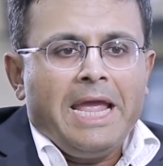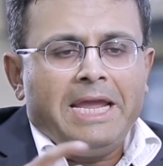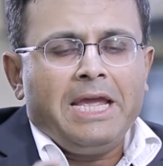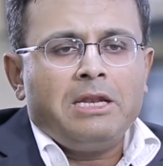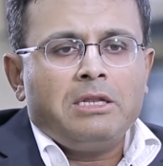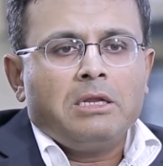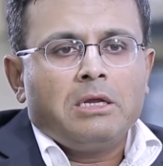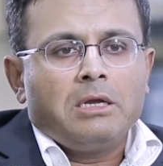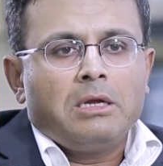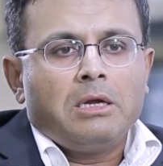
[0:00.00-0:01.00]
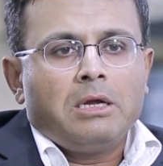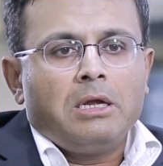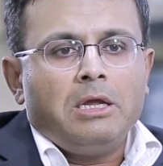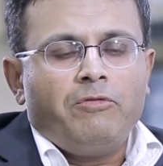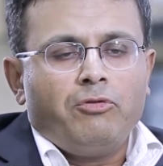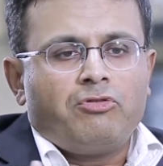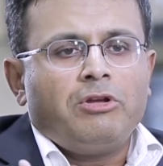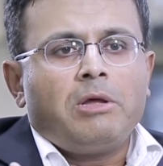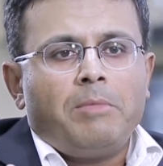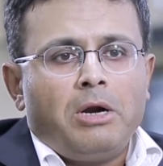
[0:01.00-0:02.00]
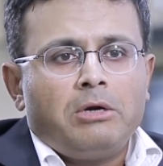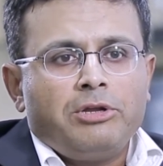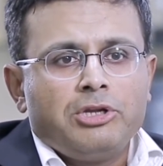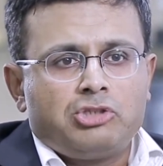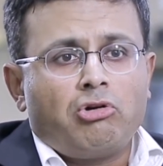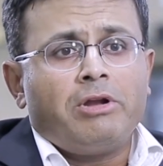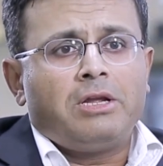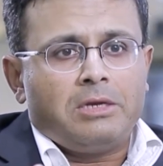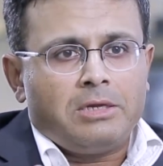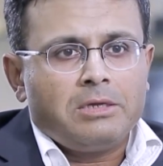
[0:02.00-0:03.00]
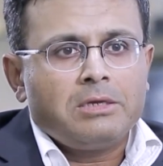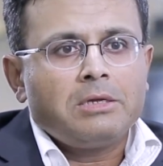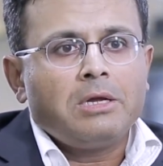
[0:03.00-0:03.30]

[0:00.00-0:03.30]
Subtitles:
Again, if you think about historically,